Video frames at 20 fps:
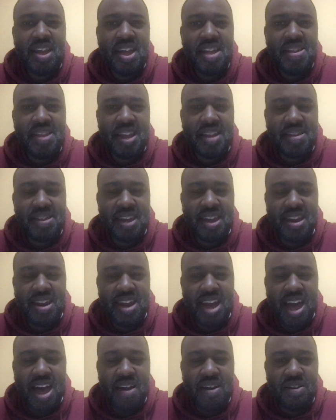that they're
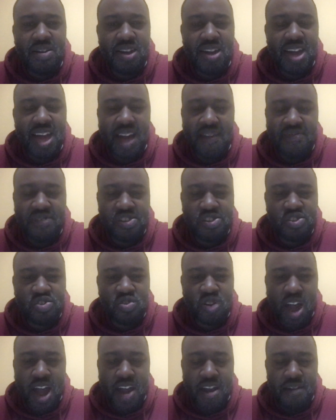now going to have to
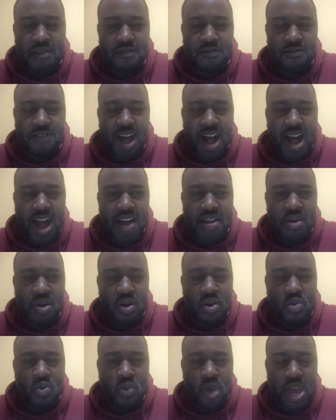try to find
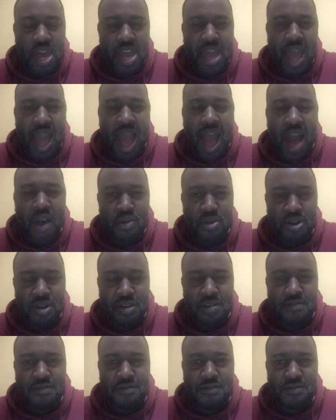a way out
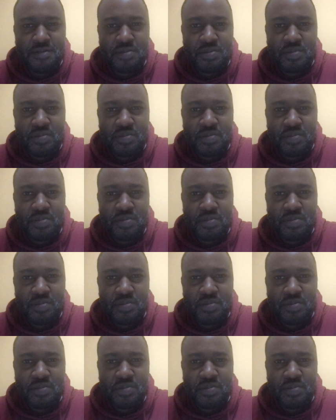of.